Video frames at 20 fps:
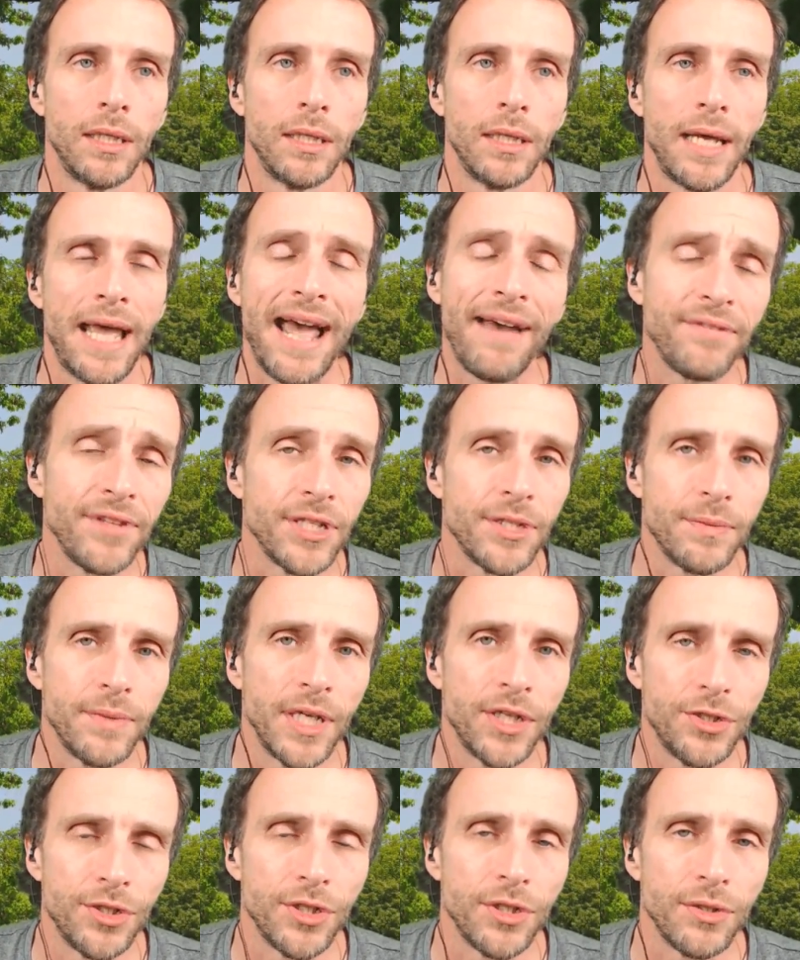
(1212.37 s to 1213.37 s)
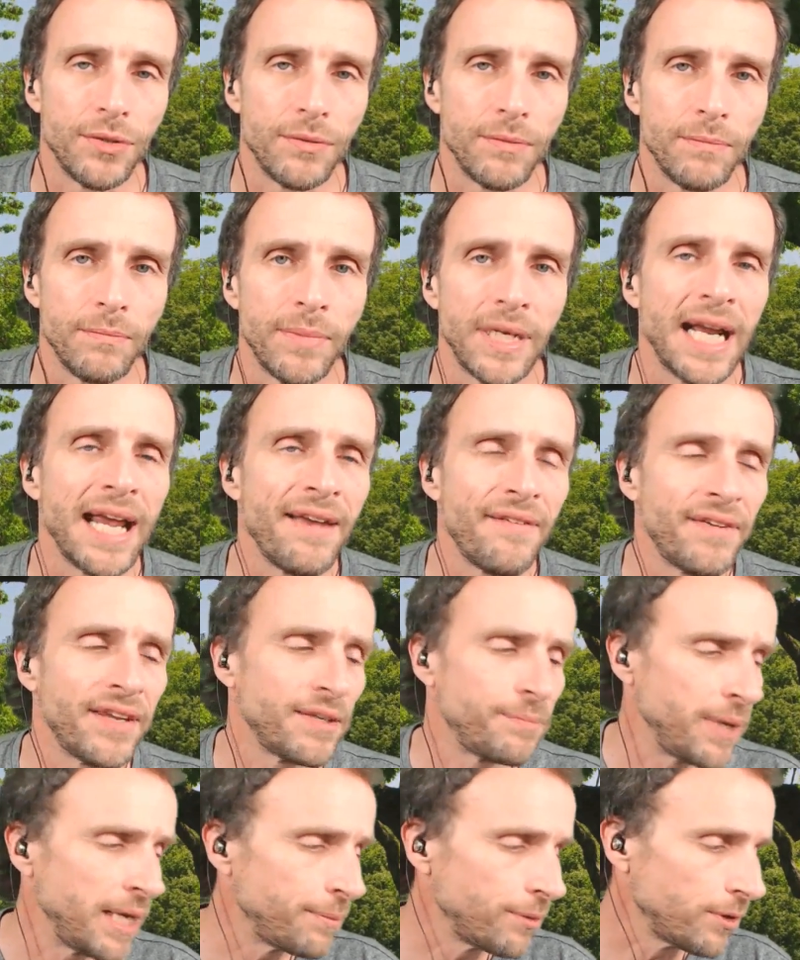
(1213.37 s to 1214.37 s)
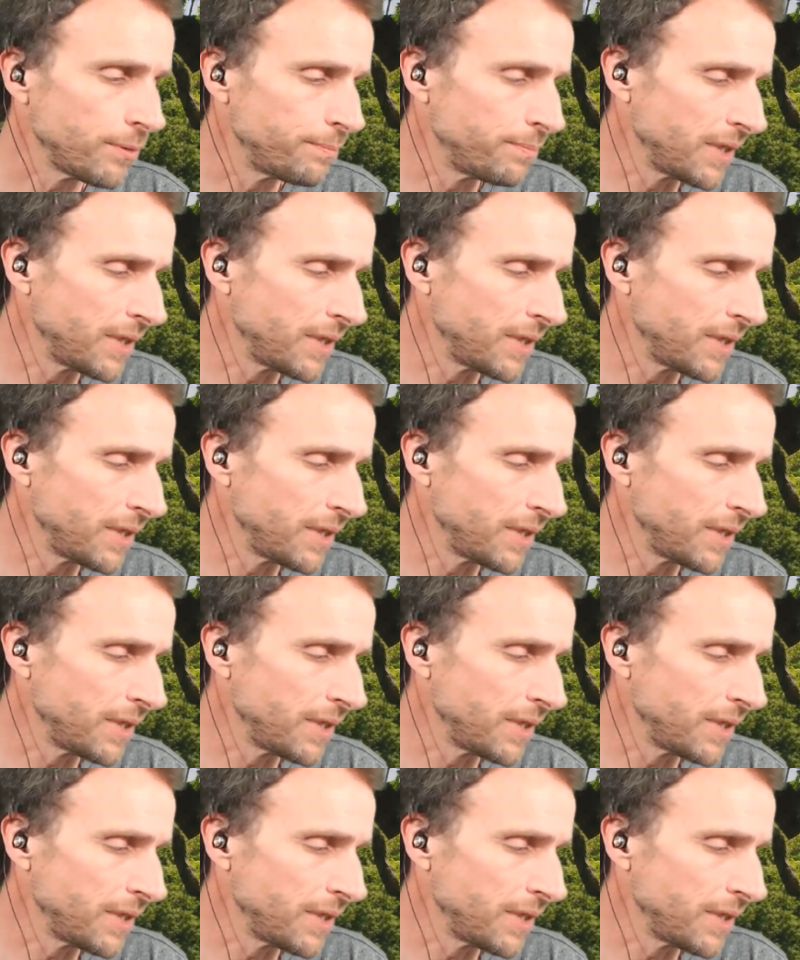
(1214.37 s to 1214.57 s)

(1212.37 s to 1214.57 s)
have this issue, but I have had people